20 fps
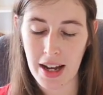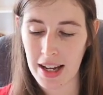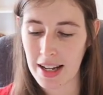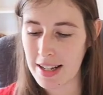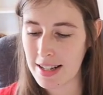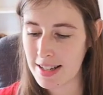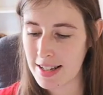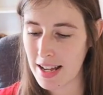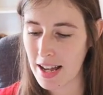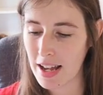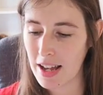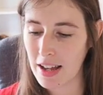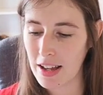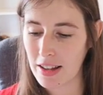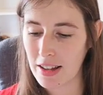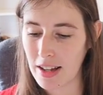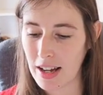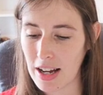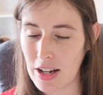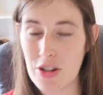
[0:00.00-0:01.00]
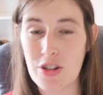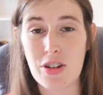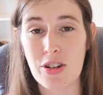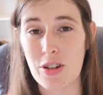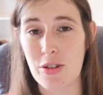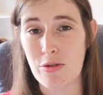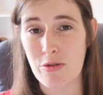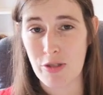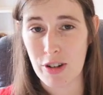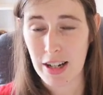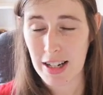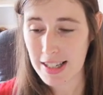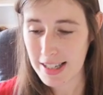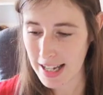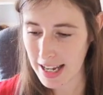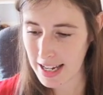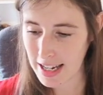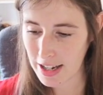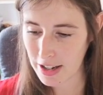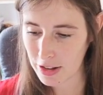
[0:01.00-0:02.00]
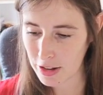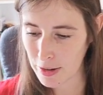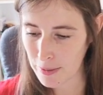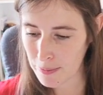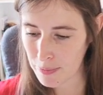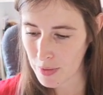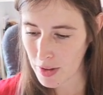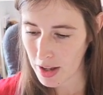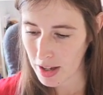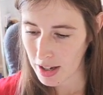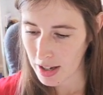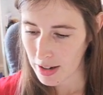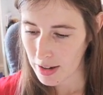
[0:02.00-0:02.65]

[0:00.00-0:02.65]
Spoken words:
and I shouldn't have really taken them.